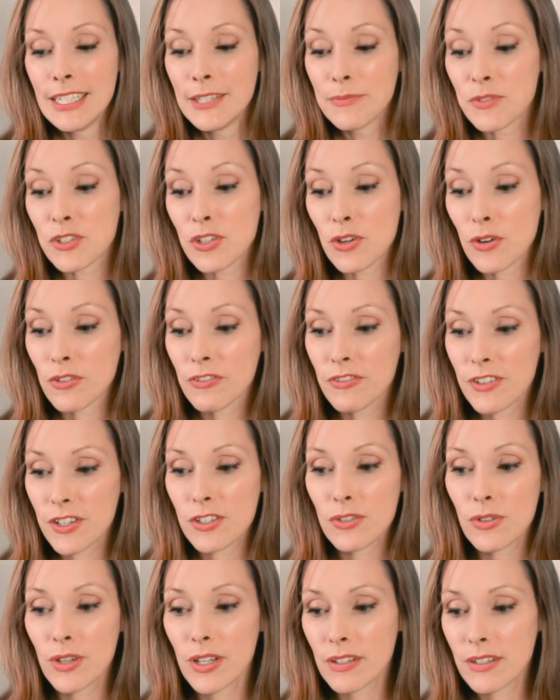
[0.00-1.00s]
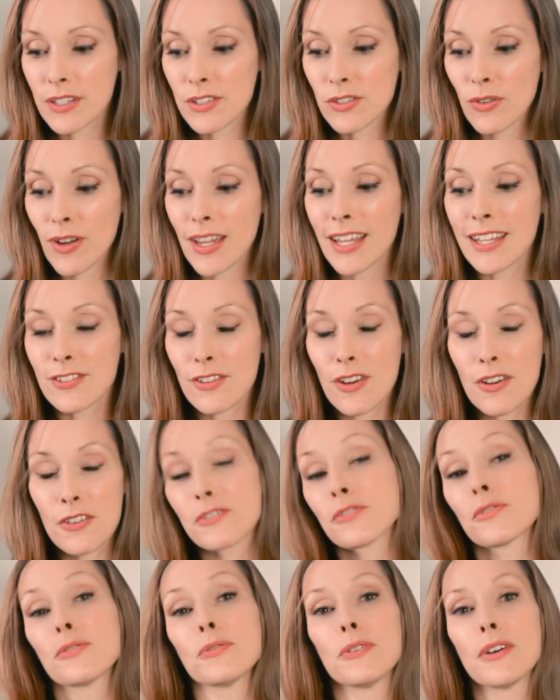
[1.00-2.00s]
So fish oil is great. It's
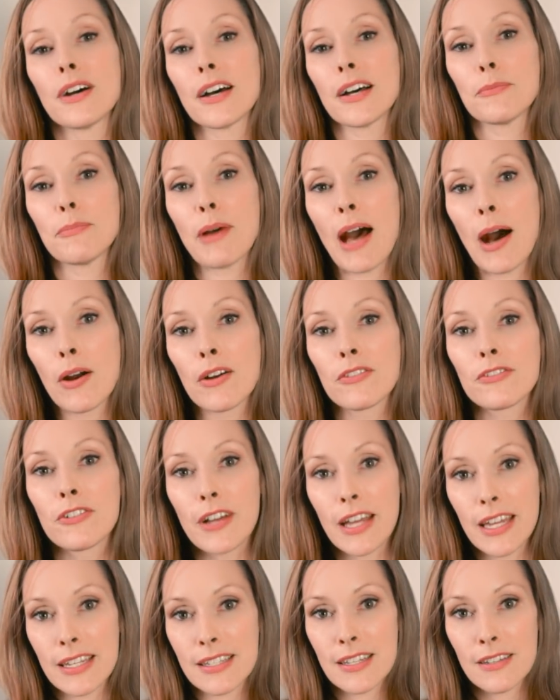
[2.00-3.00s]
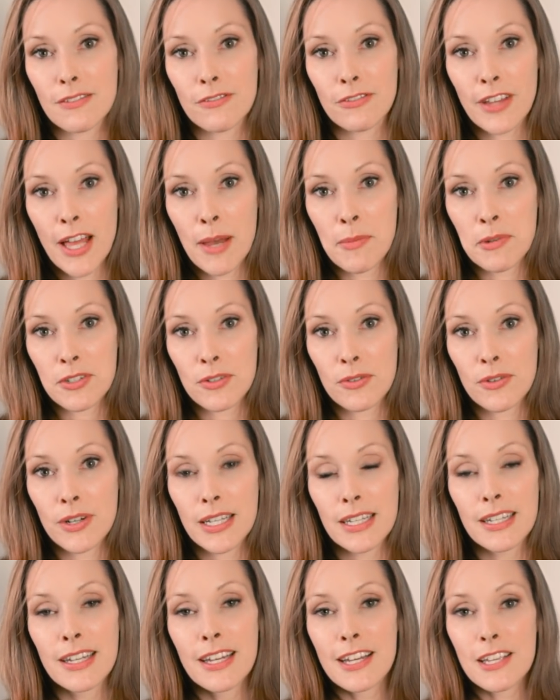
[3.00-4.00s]
also a powerful
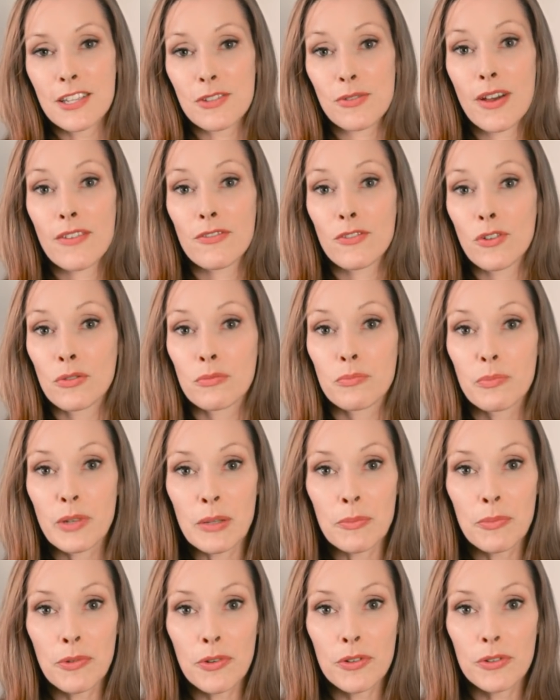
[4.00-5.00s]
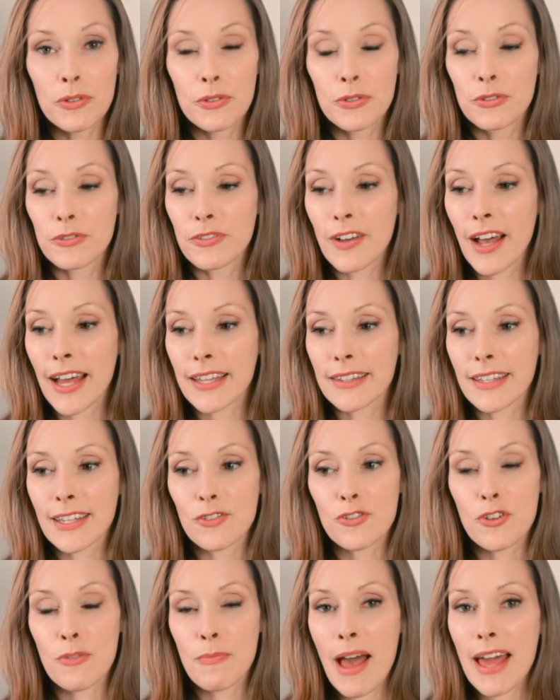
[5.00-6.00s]
anti-inflammatory. So I've known people who've had like
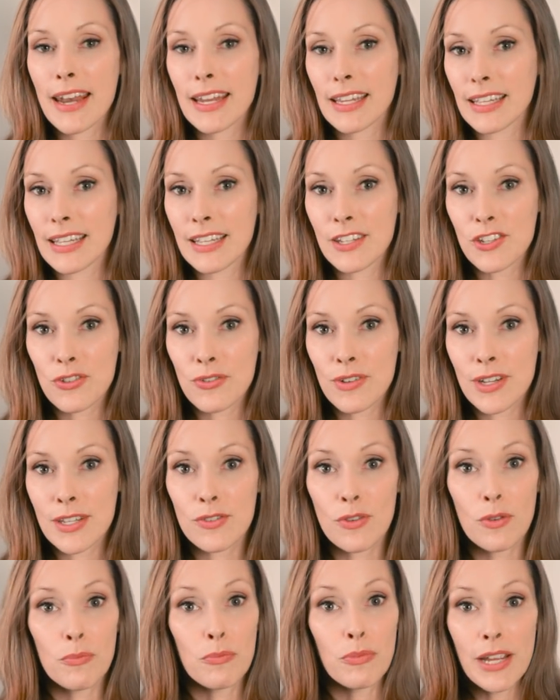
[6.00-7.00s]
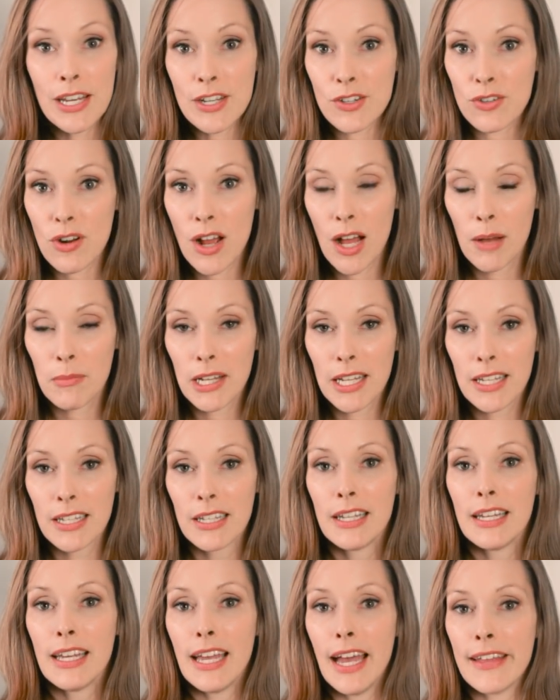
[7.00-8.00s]
traumatic injuries or brain trauma,
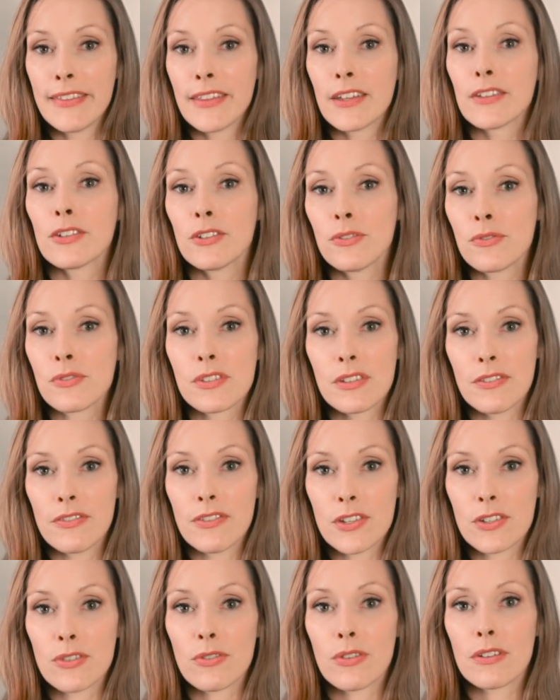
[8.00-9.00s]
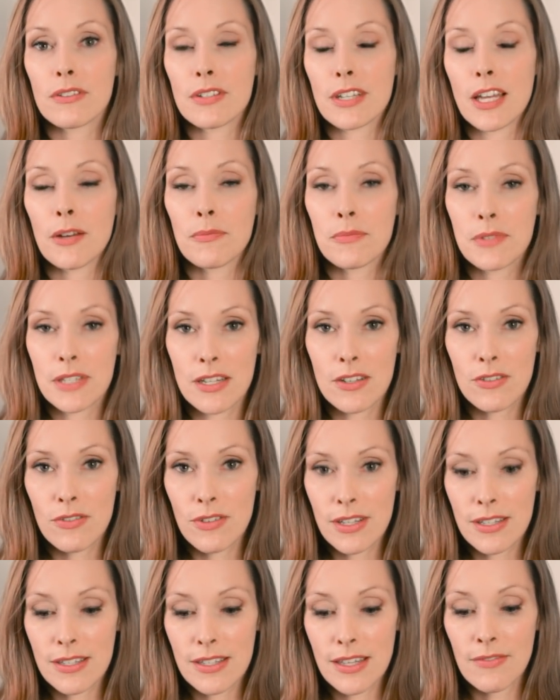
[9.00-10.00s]
and they'll use the fish oil to help
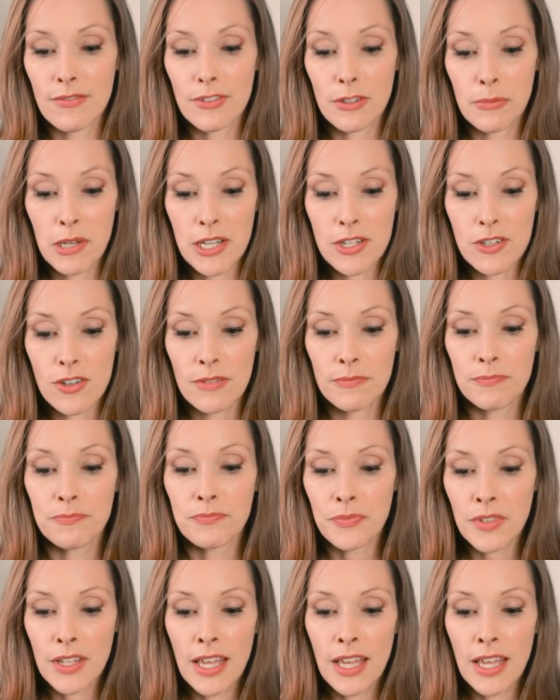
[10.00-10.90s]
decrease inflammation.